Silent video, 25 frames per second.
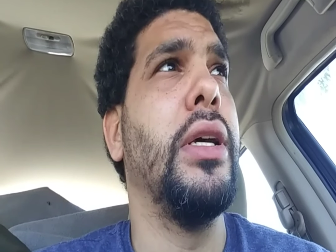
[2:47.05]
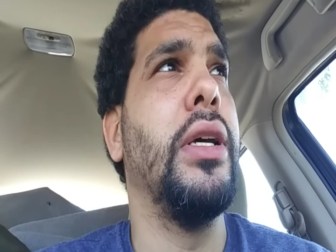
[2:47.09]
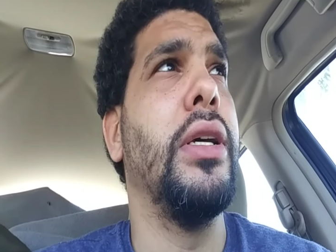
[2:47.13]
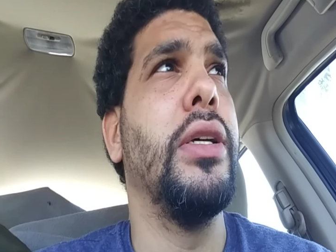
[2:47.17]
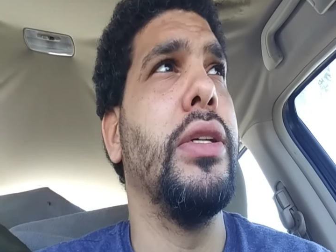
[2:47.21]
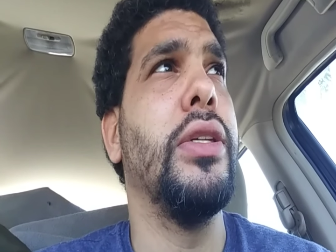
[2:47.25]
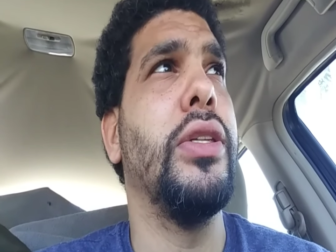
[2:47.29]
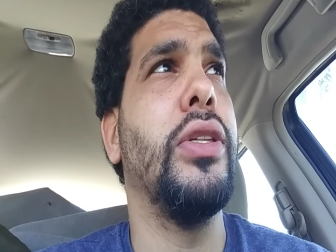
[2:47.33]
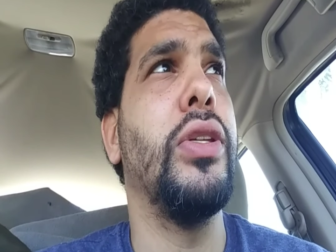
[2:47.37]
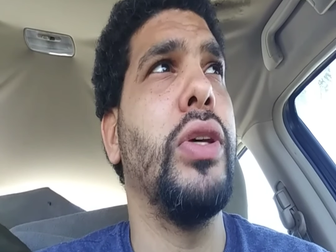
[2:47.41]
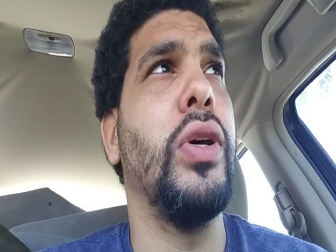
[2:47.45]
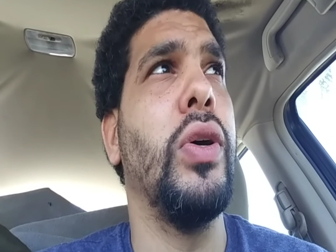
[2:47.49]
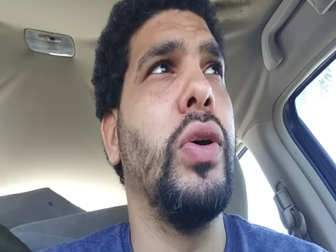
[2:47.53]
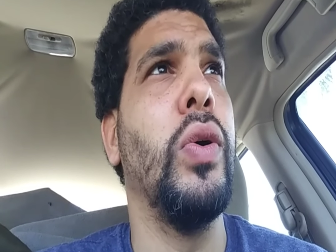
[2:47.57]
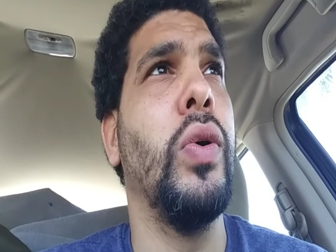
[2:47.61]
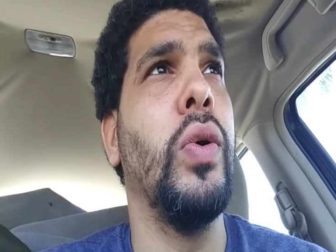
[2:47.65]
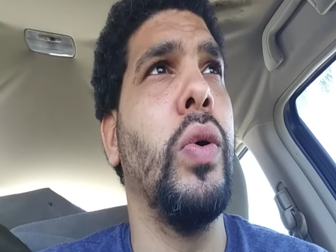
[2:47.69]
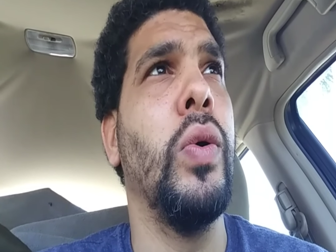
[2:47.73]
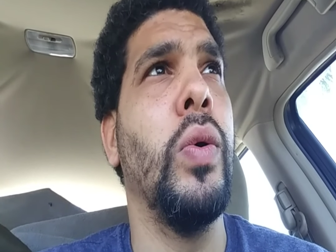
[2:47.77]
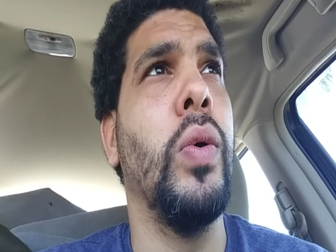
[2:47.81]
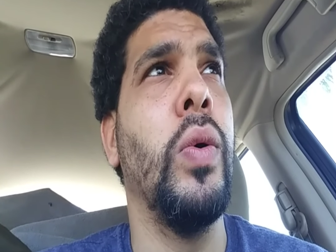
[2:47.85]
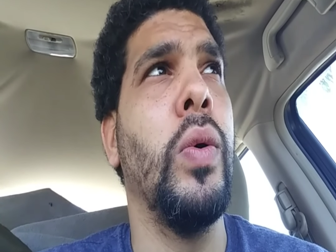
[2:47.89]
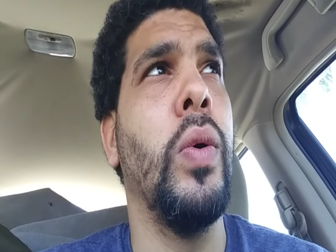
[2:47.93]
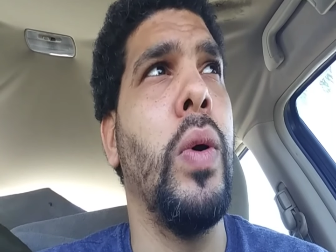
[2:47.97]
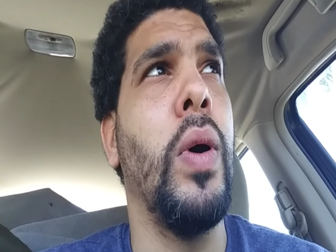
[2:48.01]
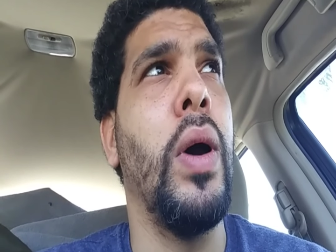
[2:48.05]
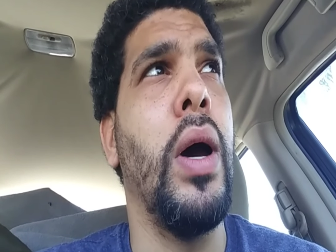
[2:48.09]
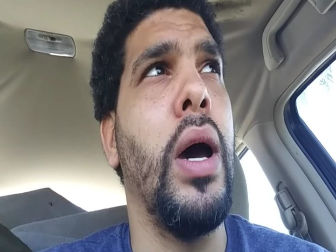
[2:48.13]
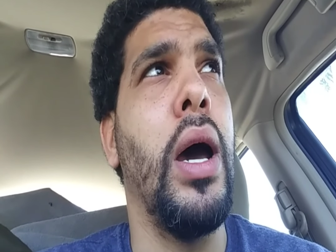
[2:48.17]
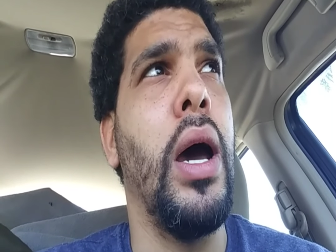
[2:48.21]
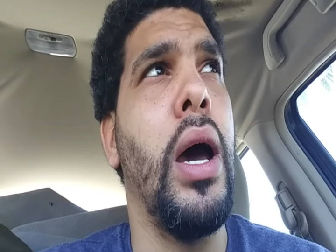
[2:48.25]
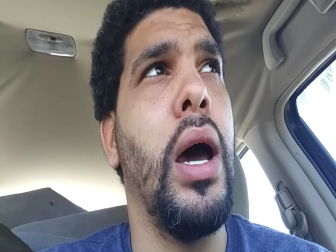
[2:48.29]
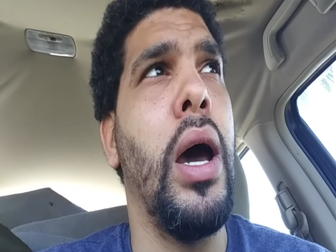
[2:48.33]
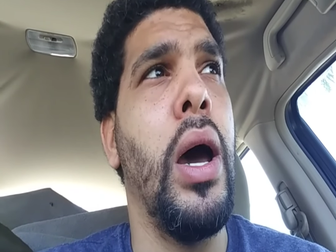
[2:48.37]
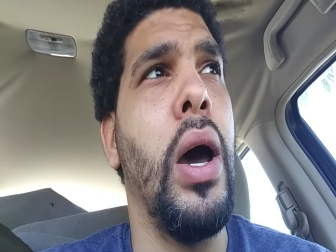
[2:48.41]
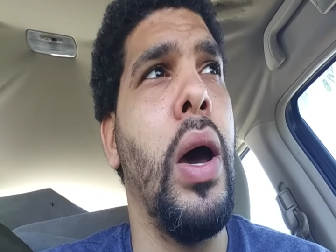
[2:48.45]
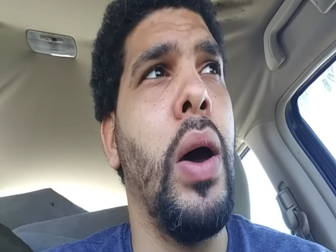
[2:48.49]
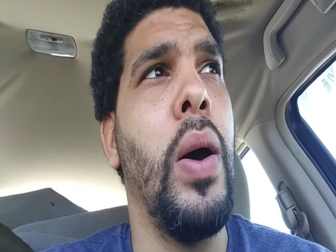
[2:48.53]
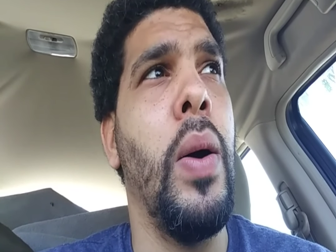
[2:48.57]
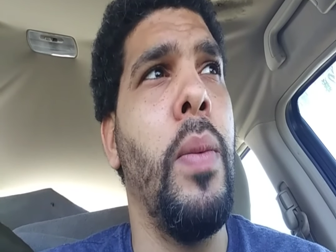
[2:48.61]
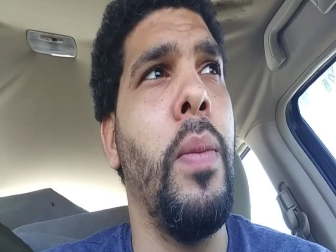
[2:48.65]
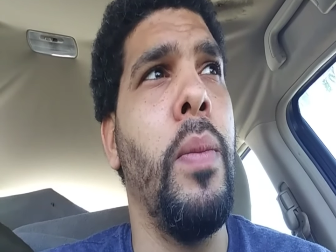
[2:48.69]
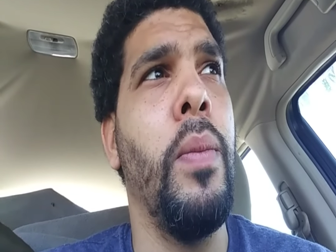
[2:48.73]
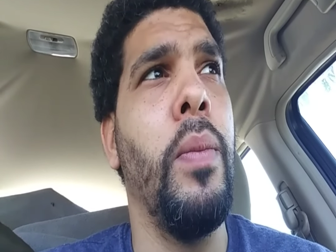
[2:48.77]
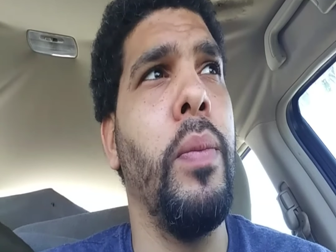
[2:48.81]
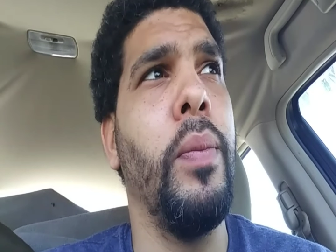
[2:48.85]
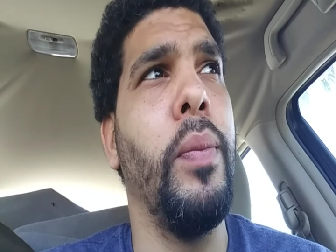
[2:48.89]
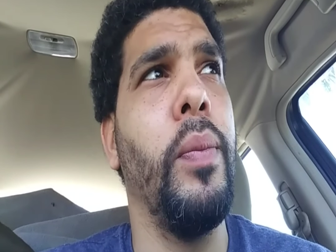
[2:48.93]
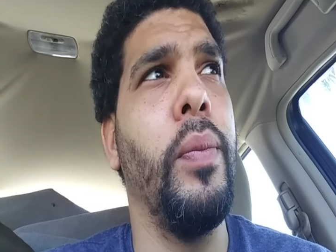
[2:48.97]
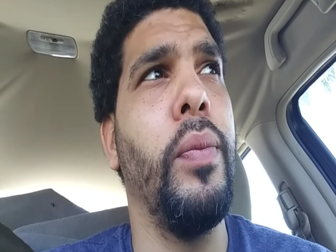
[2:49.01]
So,
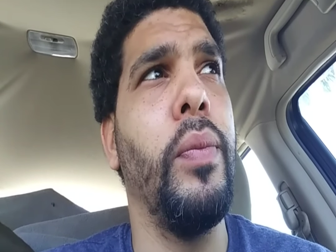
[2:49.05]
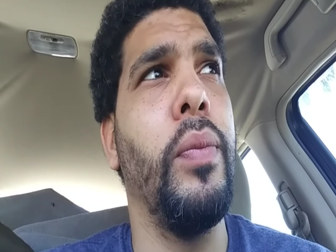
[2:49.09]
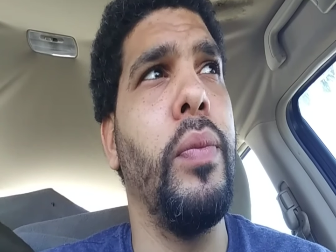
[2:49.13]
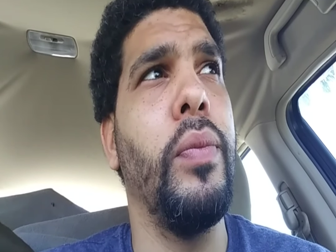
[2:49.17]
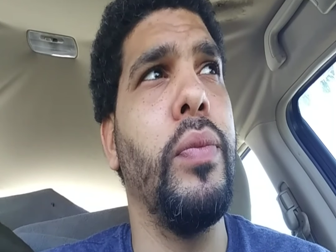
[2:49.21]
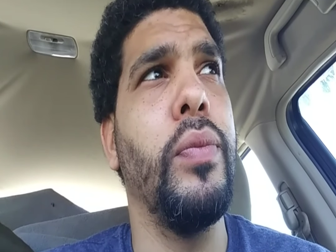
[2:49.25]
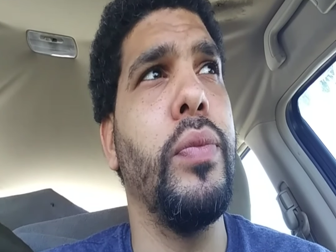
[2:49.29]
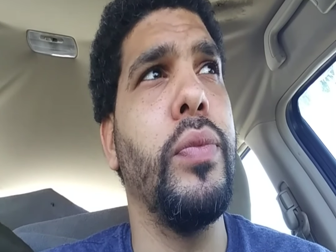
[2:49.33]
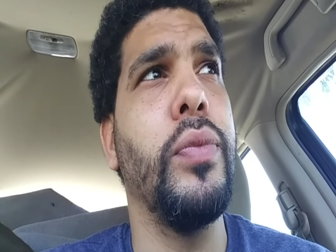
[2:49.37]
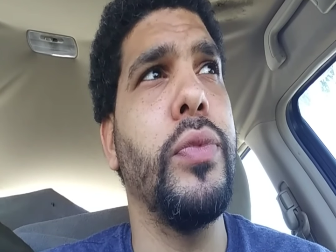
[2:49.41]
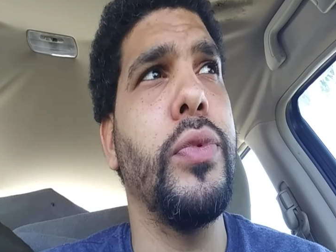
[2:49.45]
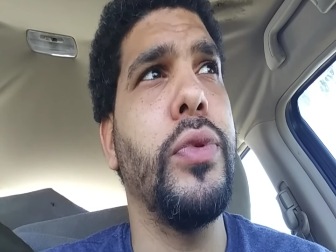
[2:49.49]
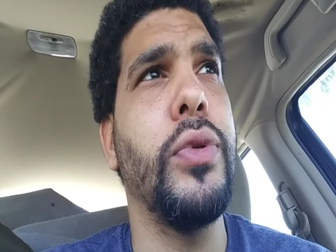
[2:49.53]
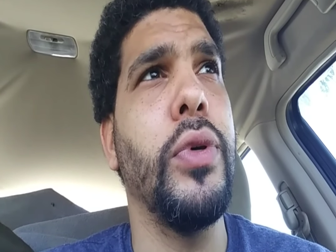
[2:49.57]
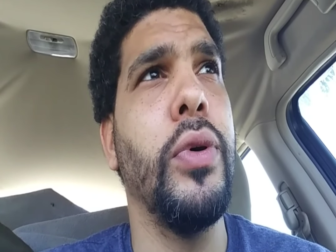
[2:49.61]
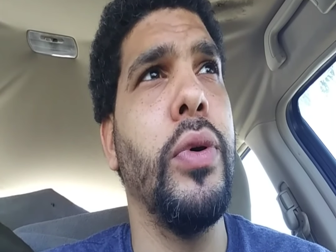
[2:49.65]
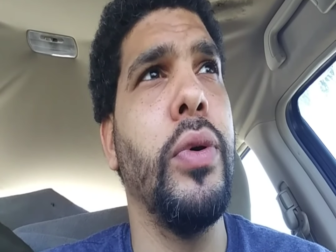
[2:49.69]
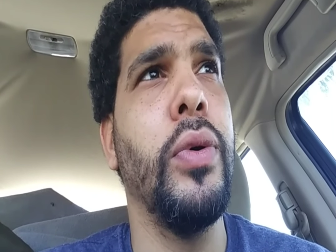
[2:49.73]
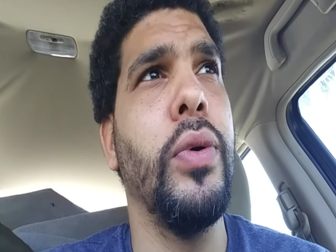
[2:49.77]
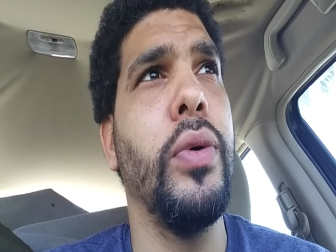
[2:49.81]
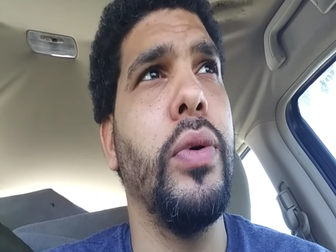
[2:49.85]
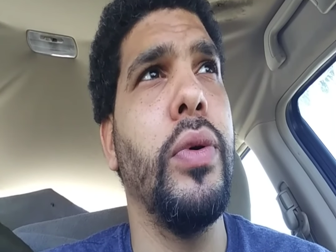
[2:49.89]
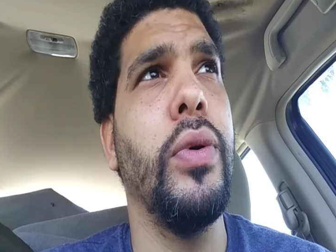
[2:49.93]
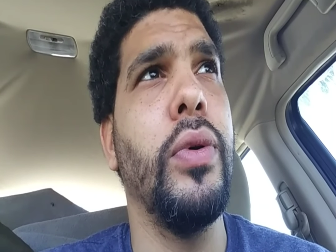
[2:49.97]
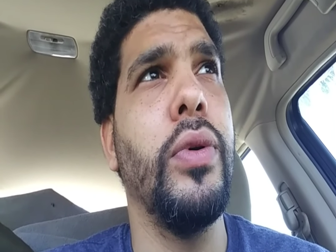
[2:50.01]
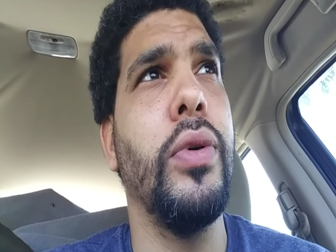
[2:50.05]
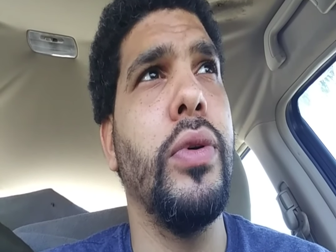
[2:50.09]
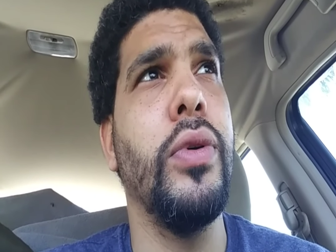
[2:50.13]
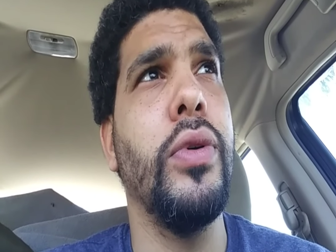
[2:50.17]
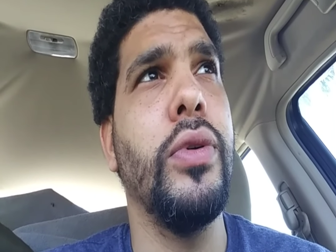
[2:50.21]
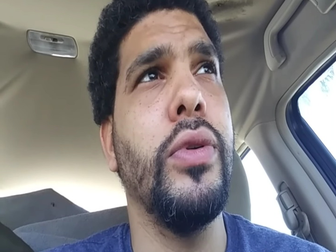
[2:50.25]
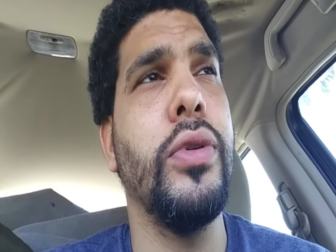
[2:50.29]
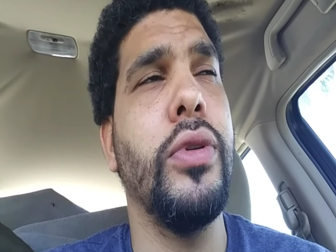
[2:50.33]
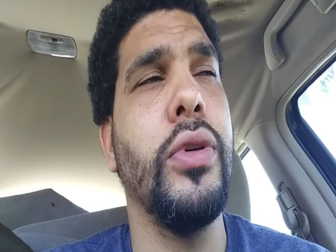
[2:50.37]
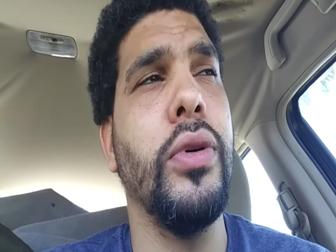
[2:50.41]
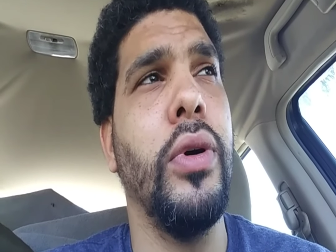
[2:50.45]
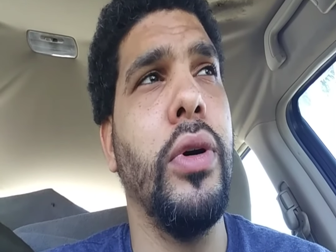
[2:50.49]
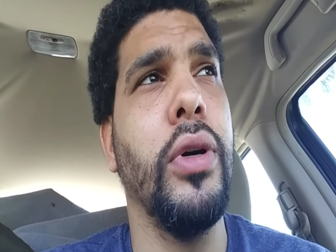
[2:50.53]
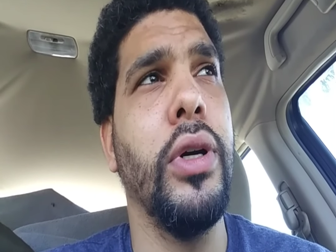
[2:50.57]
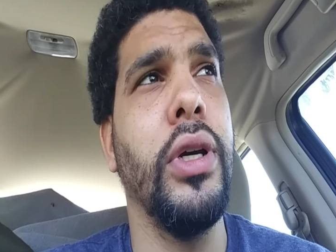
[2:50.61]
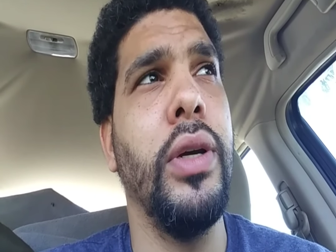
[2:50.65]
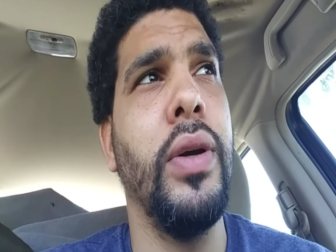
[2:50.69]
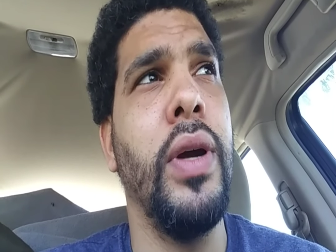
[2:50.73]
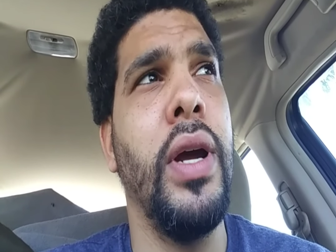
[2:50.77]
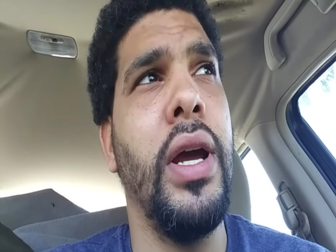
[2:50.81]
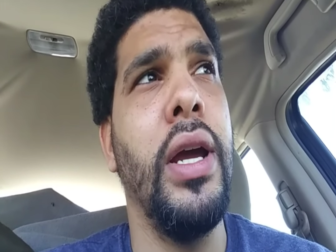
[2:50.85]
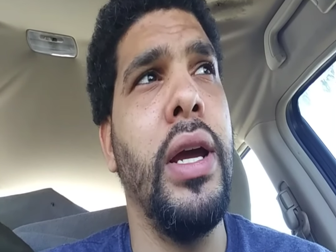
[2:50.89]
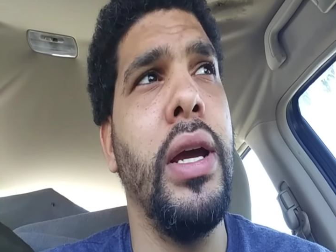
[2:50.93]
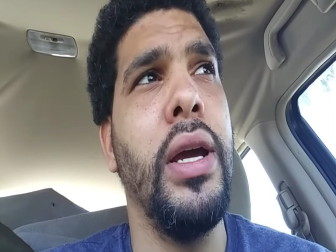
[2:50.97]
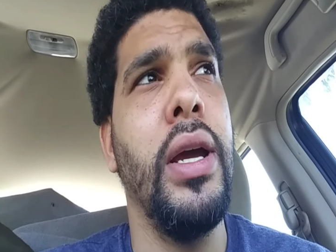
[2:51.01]
um, so, so okay,
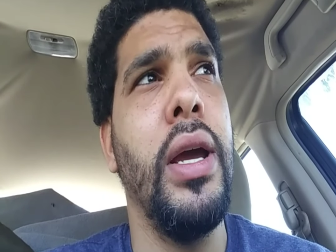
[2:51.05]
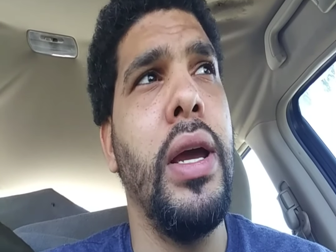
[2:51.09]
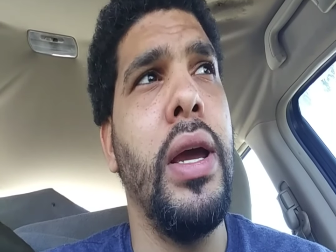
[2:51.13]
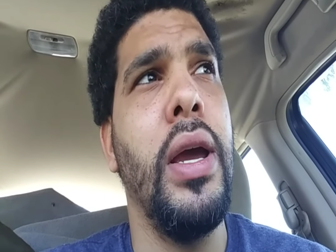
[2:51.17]
right?